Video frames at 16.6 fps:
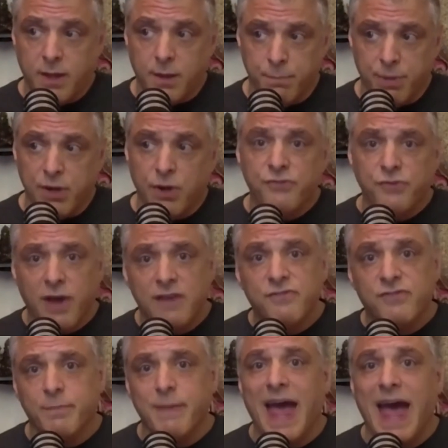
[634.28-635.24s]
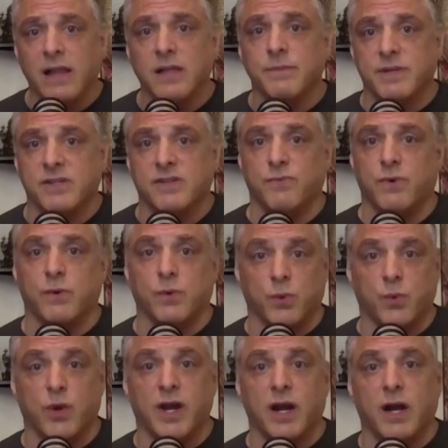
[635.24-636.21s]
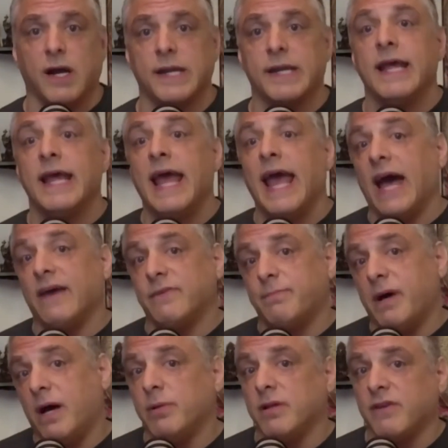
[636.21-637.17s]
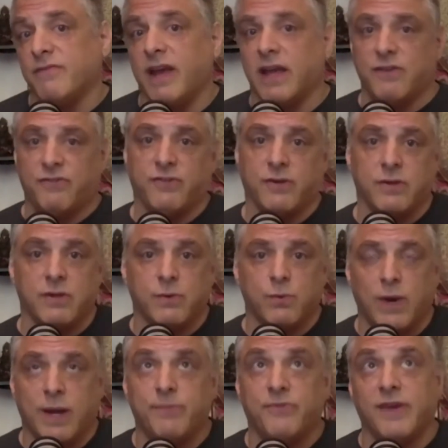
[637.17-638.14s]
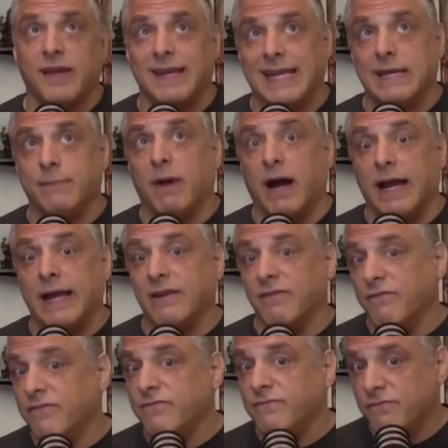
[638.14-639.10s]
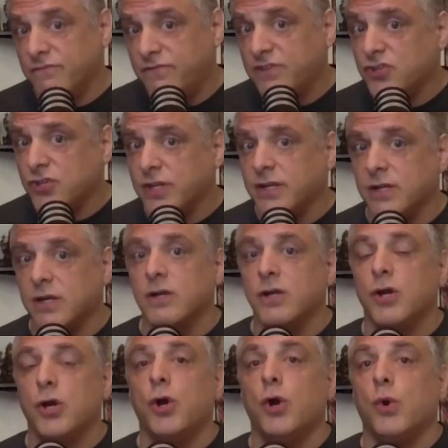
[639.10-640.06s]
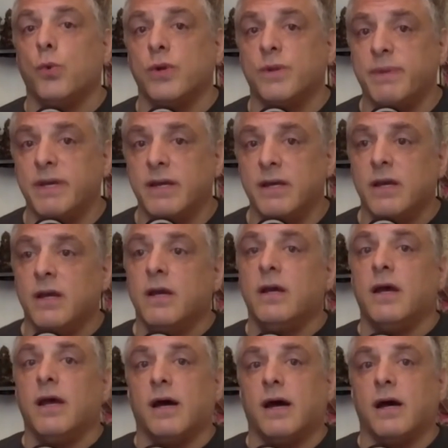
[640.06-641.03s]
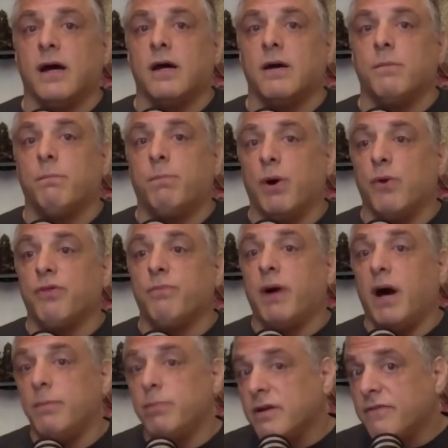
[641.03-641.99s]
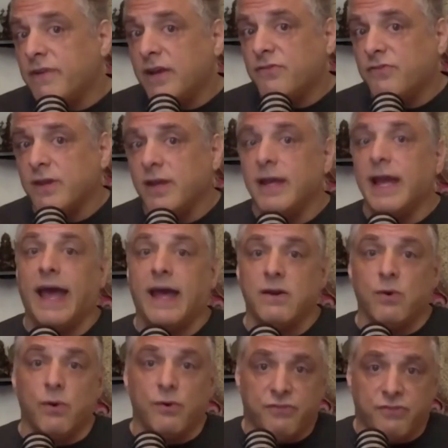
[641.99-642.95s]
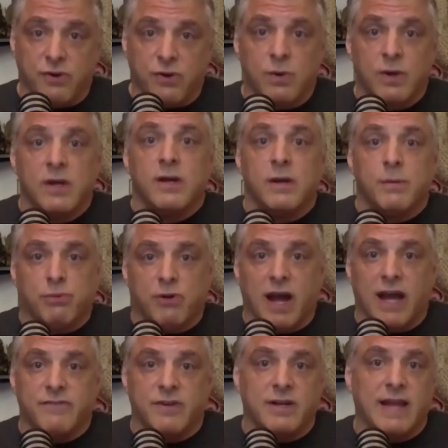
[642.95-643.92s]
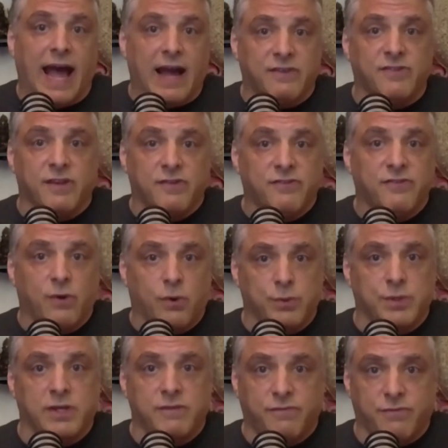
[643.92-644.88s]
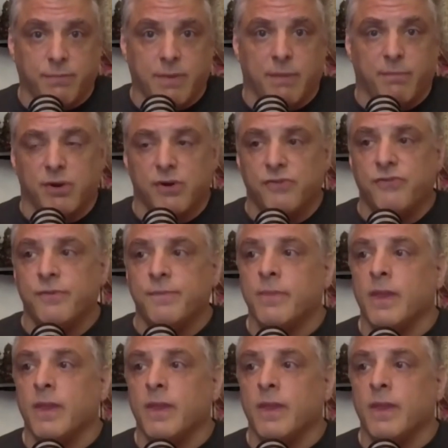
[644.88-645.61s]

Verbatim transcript: but also have some element of what we're working on have a public face. So the website in my vision here would be uh, both public facing and also private access only for members.